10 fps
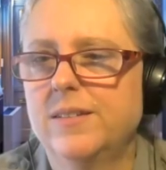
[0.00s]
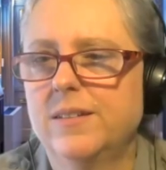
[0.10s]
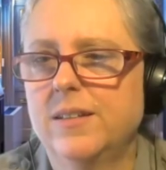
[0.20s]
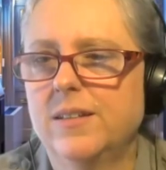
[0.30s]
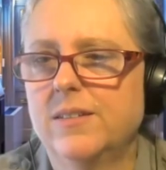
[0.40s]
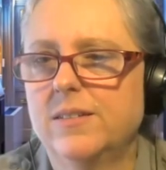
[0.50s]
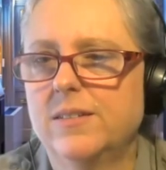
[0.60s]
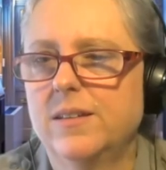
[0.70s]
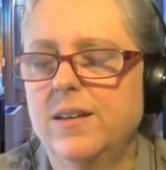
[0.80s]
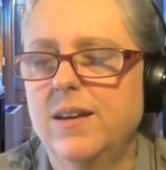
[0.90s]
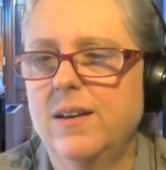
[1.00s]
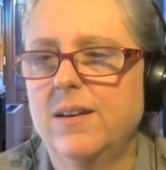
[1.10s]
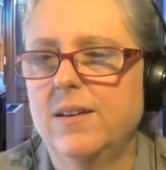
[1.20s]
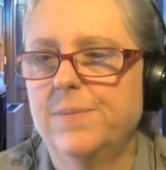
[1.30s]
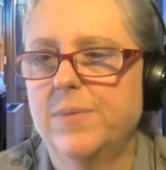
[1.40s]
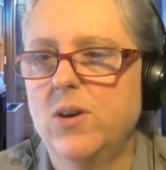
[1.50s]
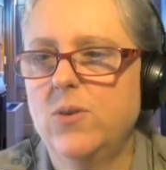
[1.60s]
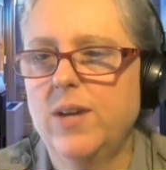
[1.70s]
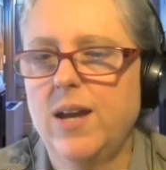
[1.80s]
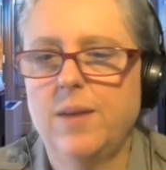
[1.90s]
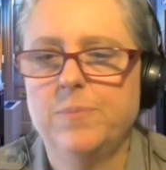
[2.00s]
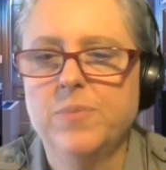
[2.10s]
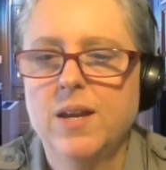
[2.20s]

the links, huh? Oh, okay.